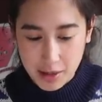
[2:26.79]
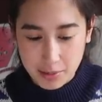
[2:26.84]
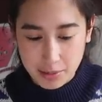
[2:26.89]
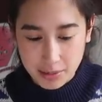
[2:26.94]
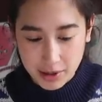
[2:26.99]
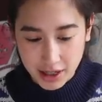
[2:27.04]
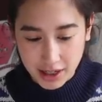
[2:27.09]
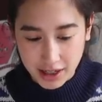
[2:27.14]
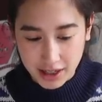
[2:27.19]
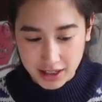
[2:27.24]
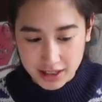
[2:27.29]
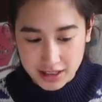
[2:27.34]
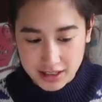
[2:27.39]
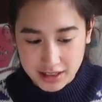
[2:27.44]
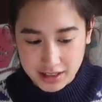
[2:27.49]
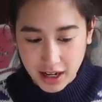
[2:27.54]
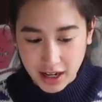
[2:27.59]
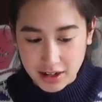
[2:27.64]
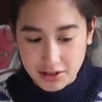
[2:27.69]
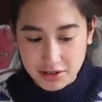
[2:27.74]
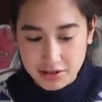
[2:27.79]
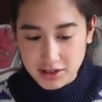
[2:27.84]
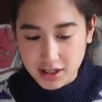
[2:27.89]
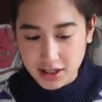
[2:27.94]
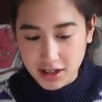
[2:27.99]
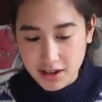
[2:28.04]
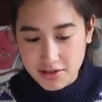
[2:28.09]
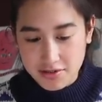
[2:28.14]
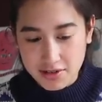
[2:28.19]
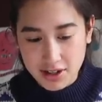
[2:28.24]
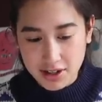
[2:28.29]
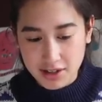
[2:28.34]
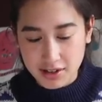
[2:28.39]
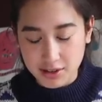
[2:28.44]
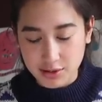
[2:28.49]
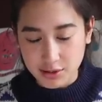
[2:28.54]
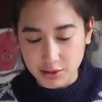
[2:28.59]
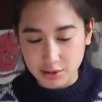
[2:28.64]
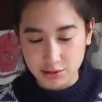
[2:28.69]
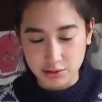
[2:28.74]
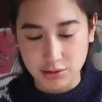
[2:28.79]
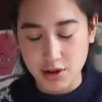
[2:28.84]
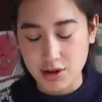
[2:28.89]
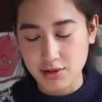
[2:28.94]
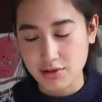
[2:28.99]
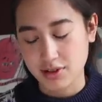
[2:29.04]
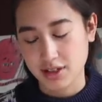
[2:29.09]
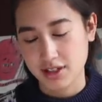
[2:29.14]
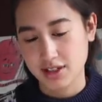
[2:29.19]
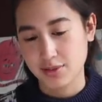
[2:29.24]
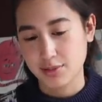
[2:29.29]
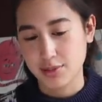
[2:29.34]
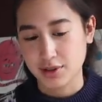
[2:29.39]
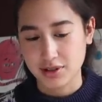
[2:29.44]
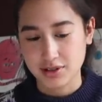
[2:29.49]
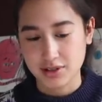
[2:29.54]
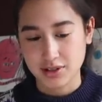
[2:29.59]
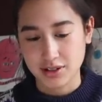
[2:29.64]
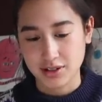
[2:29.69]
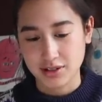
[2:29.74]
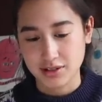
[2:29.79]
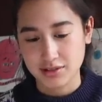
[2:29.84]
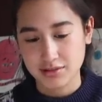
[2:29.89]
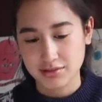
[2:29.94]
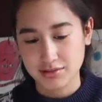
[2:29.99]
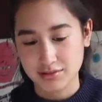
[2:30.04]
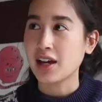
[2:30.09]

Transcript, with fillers: but I don't think I've like grown as a person.